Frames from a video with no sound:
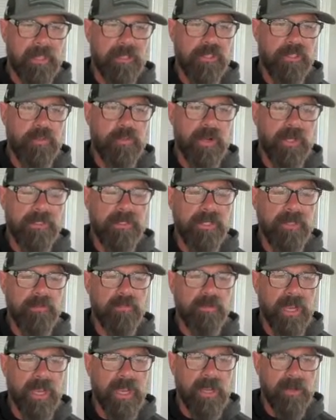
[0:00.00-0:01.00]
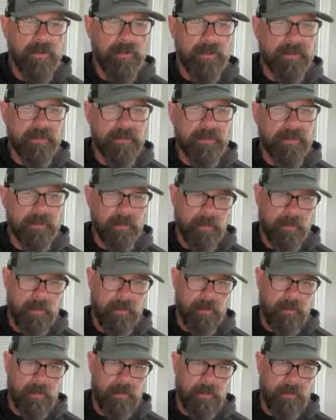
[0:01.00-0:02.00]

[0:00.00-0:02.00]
20 rounds of